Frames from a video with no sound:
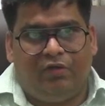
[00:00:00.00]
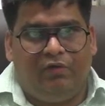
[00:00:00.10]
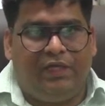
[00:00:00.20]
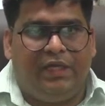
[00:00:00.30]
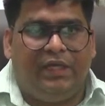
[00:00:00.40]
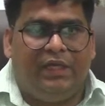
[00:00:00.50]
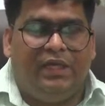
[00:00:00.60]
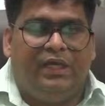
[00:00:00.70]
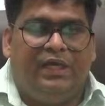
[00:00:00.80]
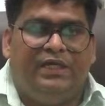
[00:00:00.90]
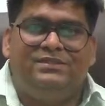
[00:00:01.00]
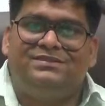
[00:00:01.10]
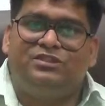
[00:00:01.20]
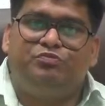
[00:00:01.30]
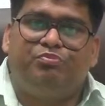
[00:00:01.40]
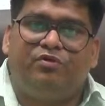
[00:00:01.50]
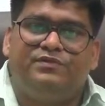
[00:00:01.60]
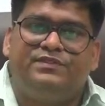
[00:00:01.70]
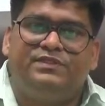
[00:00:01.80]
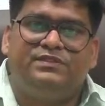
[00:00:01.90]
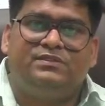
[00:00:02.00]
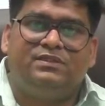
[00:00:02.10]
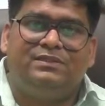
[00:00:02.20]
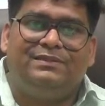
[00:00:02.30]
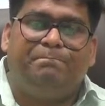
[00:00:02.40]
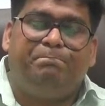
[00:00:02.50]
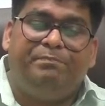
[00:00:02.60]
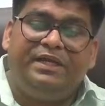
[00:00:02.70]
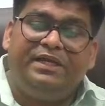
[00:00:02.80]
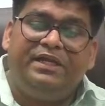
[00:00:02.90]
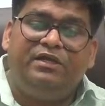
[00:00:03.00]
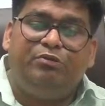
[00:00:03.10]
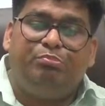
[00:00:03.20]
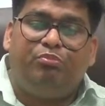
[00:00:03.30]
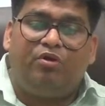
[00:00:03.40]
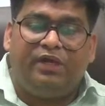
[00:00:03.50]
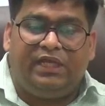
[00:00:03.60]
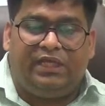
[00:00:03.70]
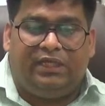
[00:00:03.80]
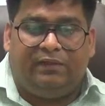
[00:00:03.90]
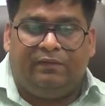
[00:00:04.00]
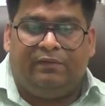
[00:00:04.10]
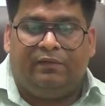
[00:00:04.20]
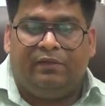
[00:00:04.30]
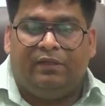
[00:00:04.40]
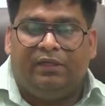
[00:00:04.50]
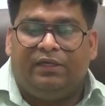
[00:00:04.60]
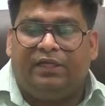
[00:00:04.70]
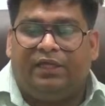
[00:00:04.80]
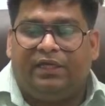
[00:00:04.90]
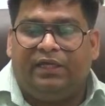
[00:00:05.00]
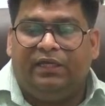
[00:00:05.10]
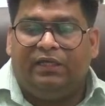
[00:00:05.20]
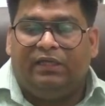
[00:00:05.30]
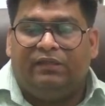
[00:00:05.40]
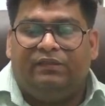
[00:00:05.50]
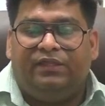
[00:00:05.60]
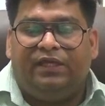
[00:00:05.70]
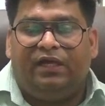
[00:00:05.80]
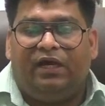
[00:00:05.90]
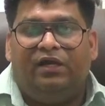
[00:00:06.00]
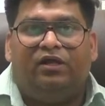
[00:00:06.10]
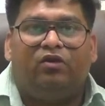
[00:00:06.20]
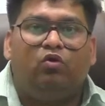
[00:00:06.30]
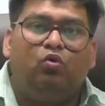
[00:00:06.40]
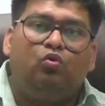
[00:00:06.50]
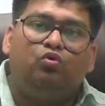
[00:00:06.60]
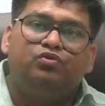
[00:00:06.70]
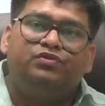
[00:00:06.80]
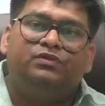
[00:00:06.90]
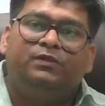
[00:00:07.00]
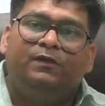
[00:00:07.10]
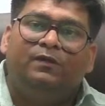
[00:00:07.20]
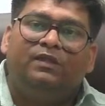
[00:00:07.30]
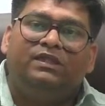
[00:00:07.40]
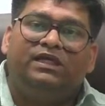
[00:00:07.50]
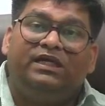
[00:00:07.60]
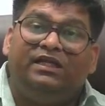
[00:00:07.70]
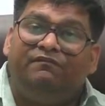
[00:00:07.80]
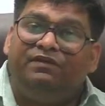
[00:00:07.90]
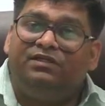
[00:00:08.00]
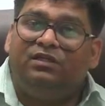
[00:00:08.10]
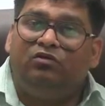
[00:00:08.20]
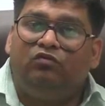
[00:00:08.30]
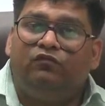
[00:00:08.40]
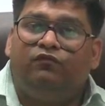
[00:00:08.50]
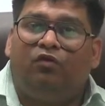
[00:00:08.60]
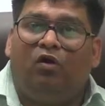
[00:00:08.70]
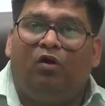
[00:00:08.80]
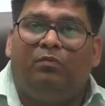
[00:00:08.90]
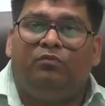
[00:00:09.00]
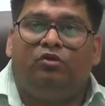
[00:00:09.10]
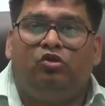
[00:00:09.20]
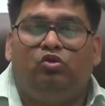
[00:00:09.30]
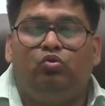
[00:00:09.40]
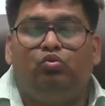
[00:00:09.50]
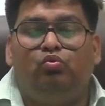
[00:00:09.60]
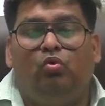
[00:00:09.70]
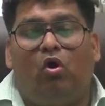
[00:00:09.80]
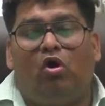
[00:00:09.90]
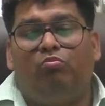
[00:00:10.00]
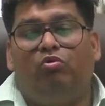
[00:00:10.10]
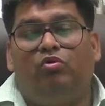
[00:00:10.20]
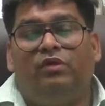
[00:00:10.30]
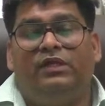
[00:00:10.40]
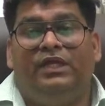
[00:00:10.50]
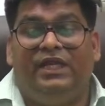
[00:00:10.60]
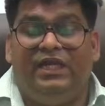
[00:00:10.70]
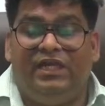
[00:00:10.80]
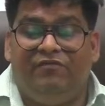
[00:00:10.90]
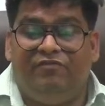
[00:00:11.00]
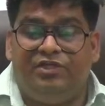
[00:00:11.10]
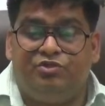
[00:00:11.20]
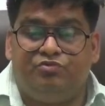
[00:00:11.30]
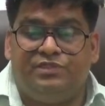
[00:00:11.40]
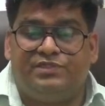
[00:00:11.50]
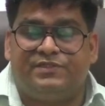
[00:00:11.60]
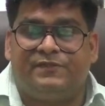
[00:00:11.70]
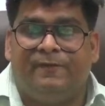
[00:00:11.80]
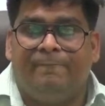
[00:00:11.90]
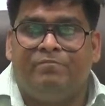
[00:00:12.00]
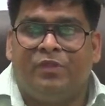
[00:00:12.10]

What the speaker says: Okay, in such process, the parent body, okay, they undergoes the division to form two or more individuals.